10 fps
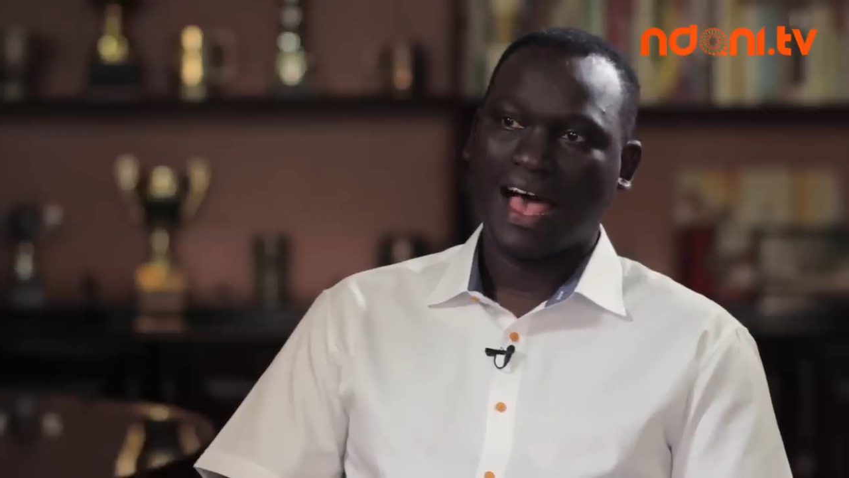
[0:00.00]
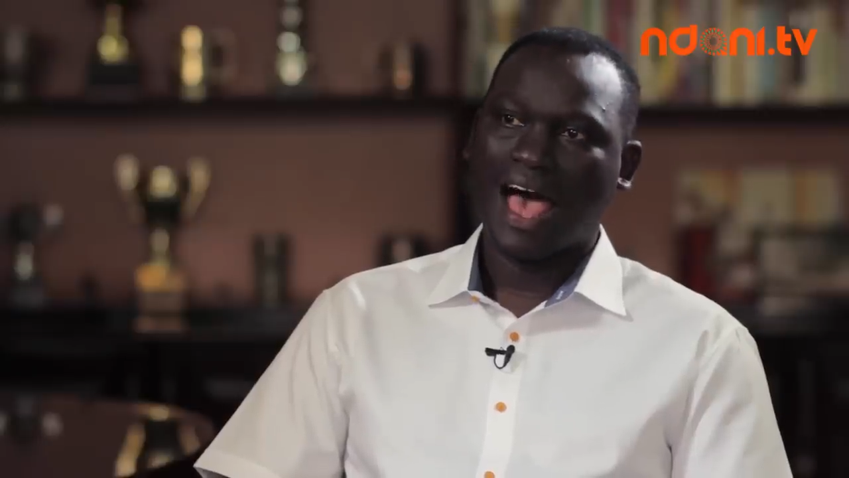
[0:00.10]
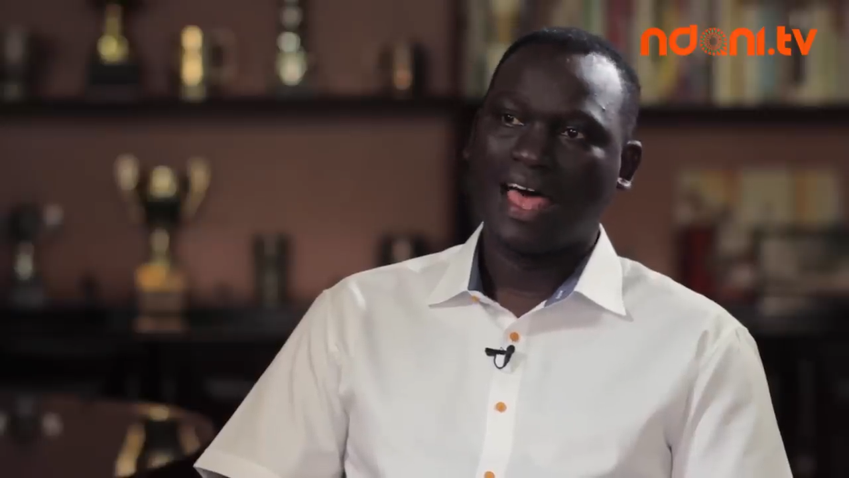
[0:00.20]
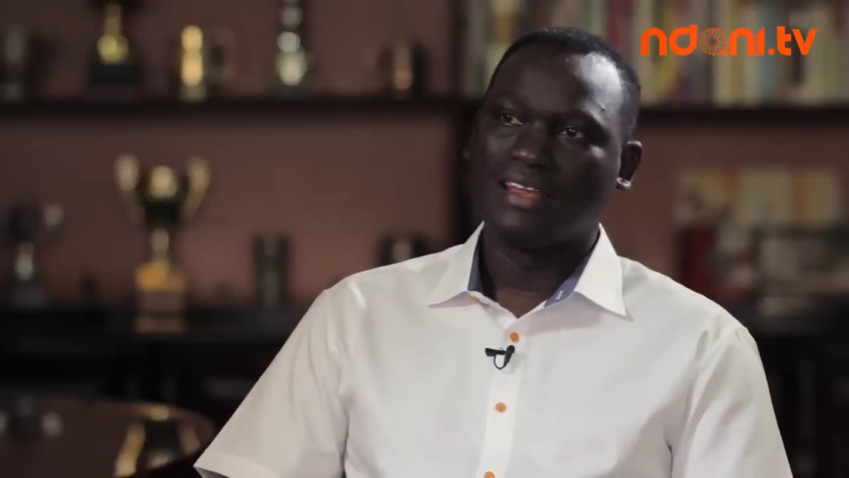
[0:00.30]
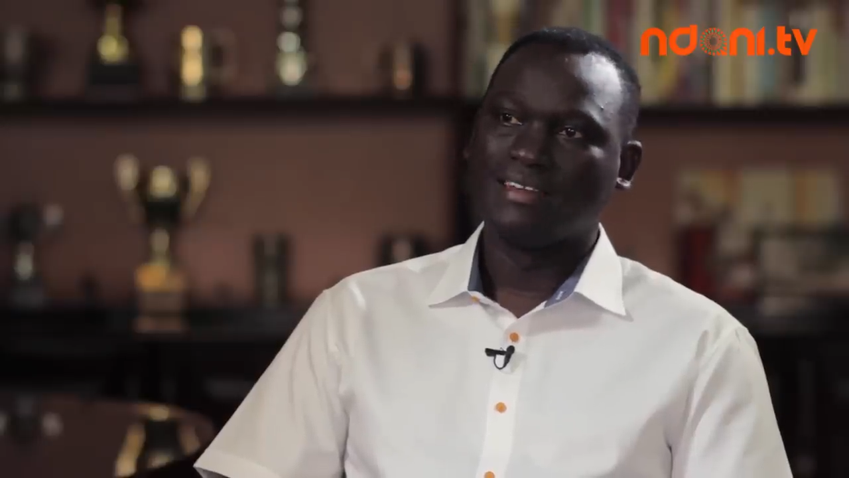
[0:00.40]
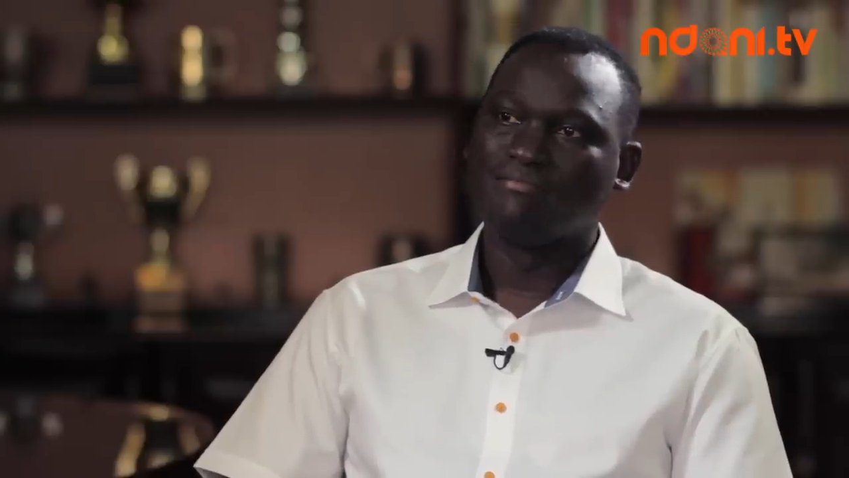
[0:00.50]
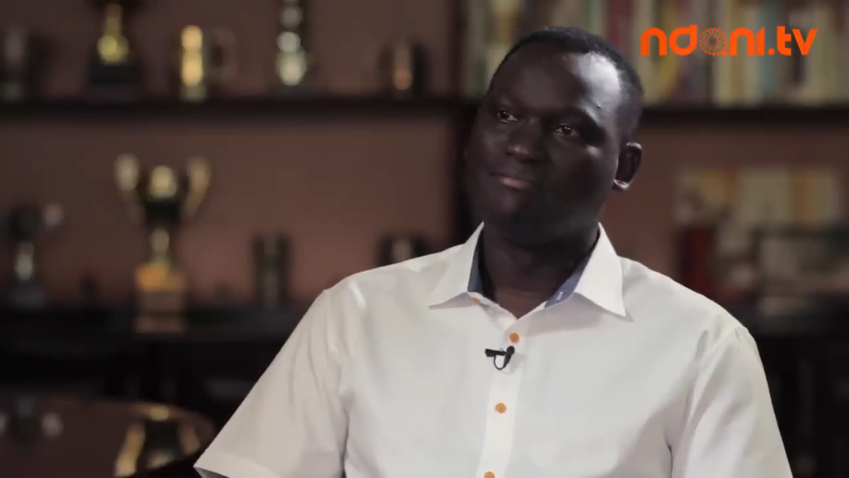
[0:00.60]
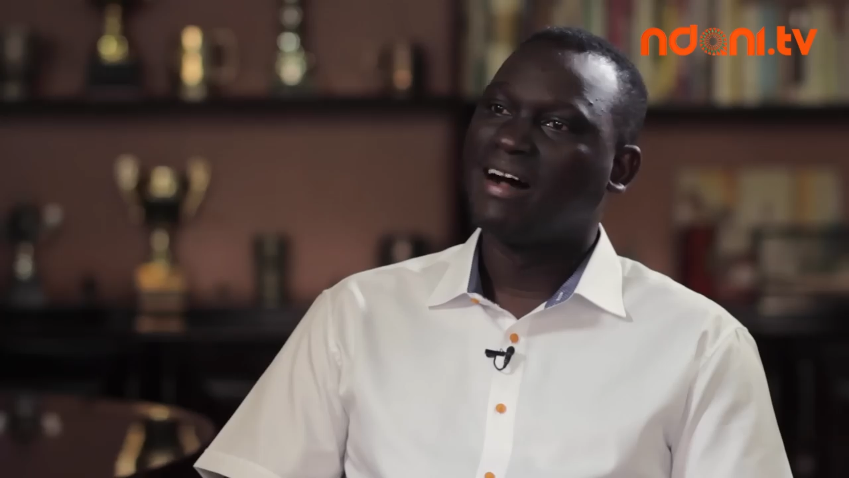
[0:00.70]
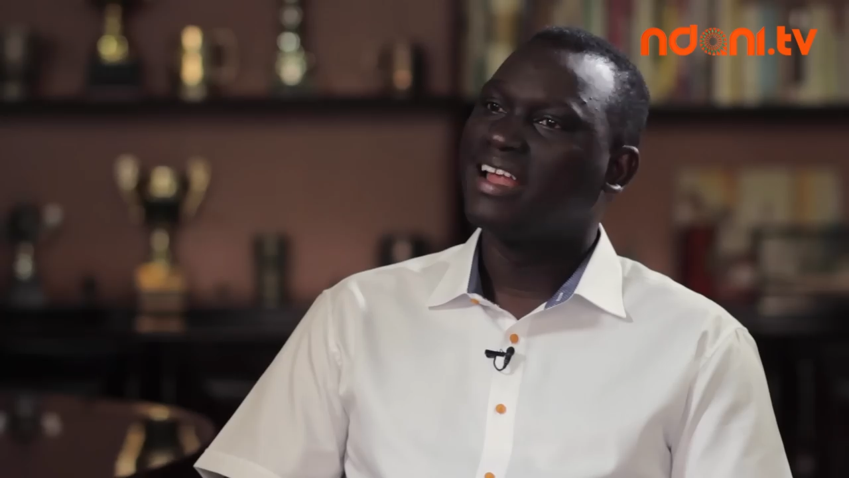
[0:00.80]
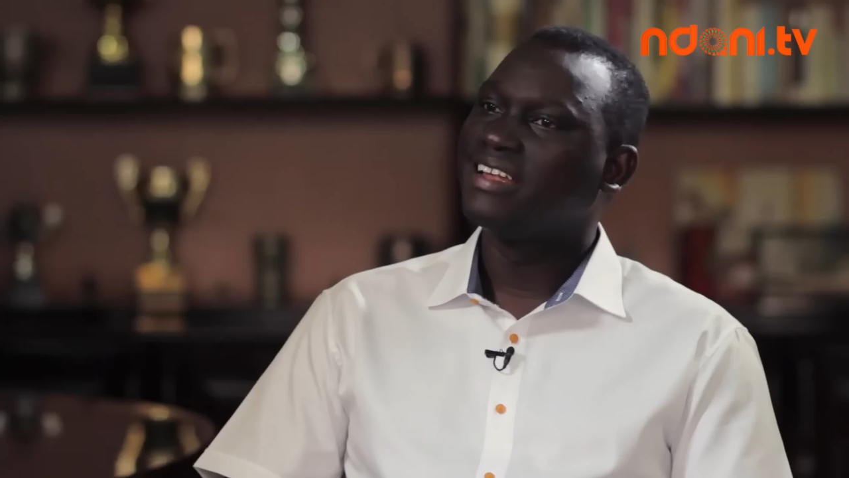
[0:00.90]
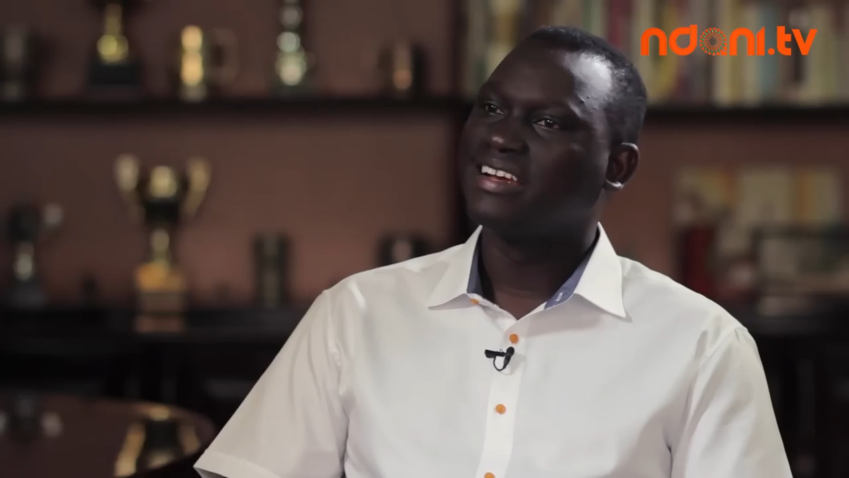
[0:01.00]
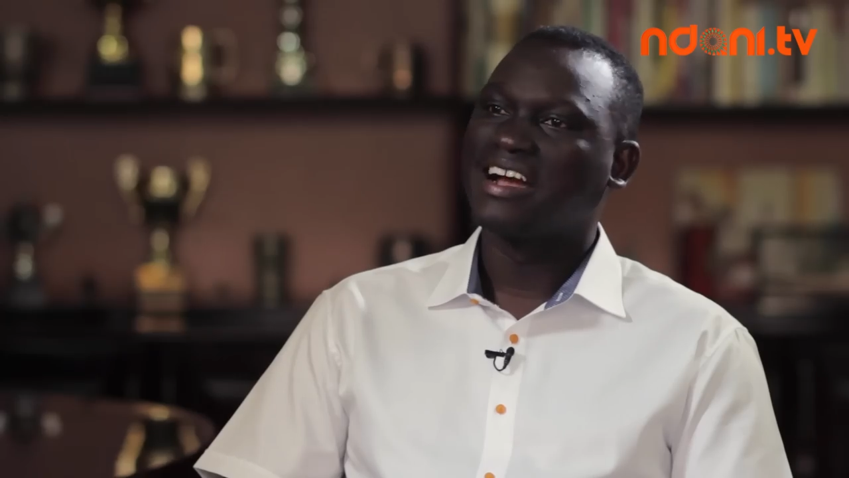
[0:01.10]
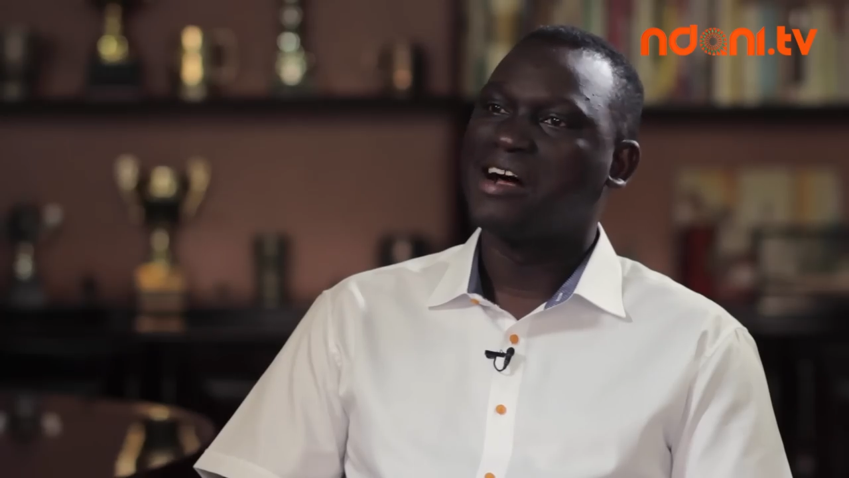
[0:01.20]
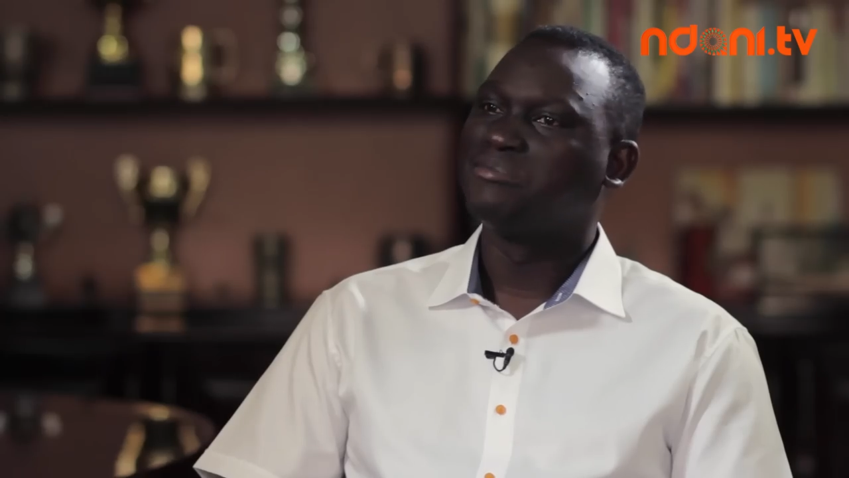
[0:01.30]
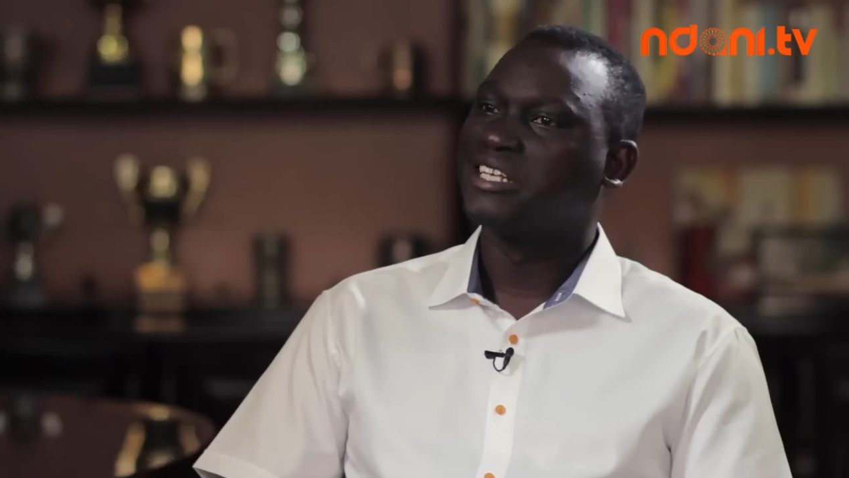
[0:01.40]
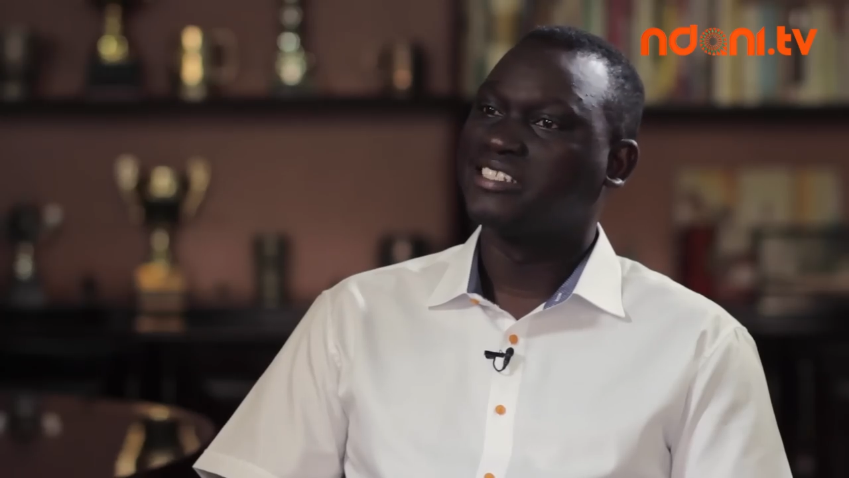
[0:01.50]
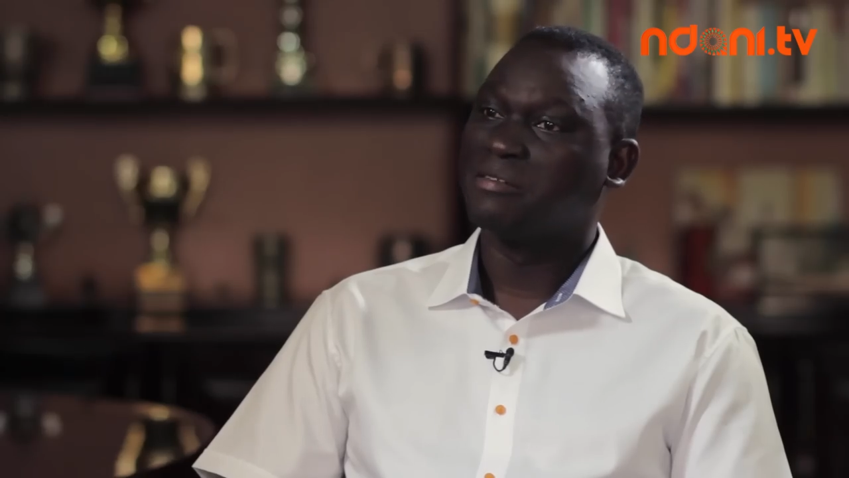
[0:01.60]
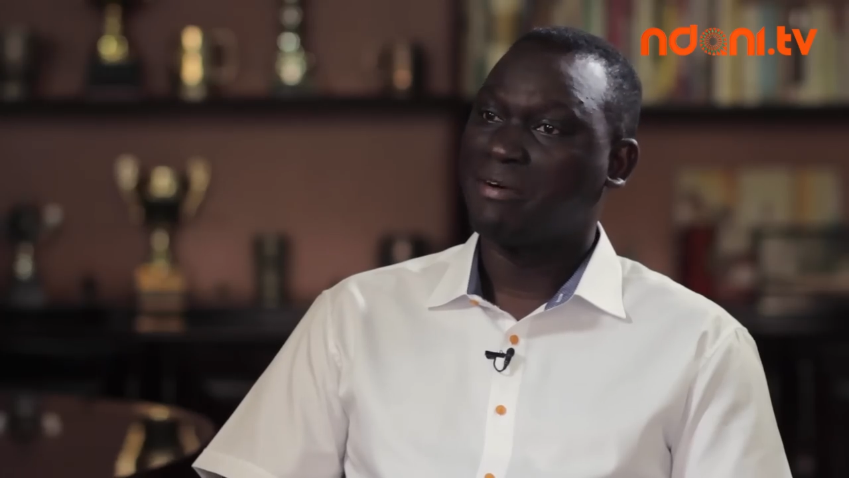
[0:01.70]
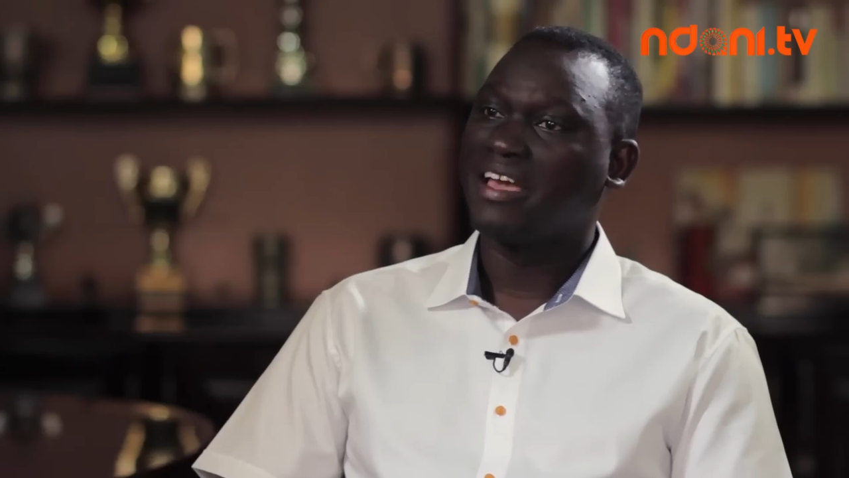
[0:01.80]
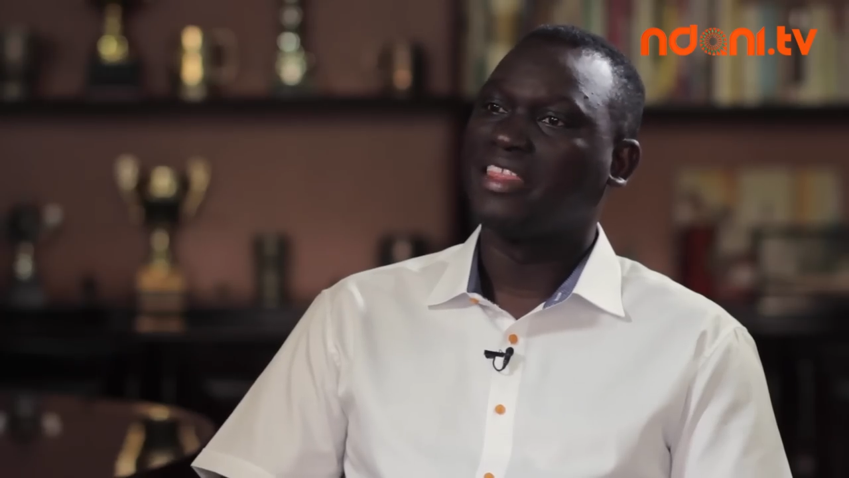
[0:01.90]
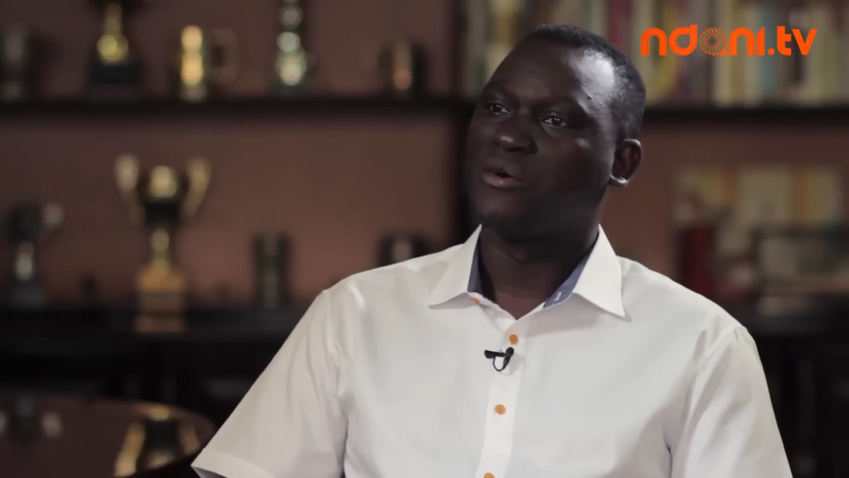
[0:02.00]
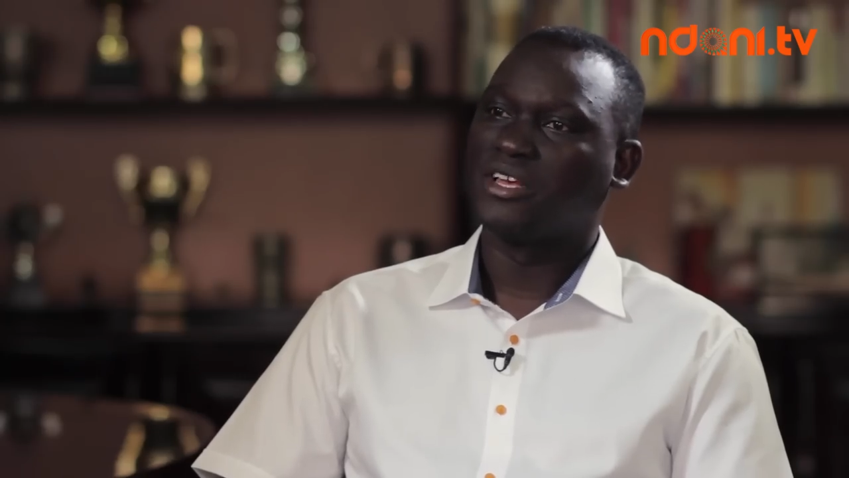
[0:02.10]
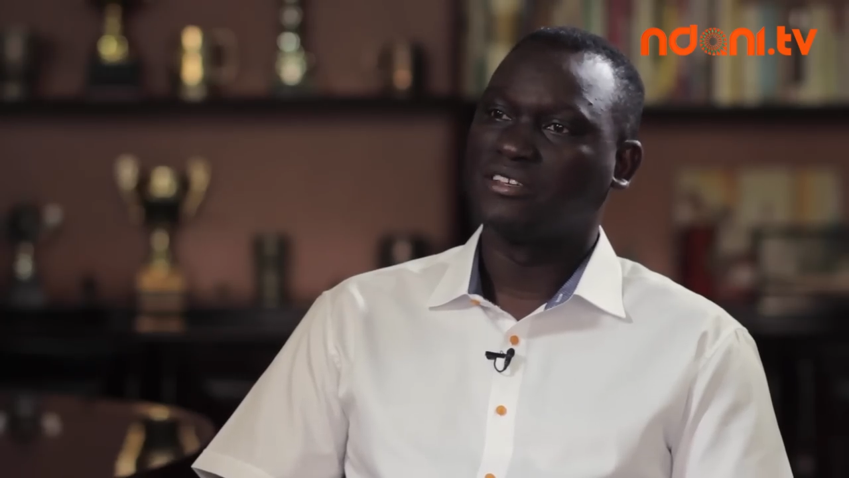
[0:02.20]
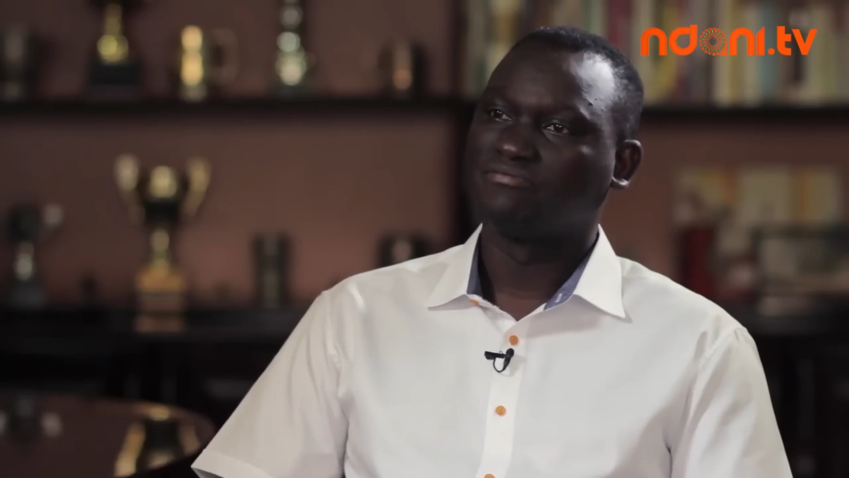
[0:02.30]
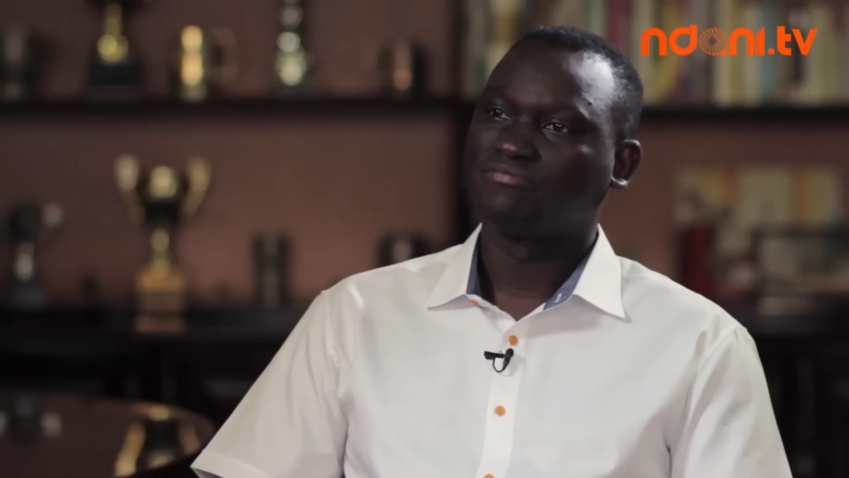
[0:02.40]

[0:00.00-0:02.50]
And money comes as a by the way.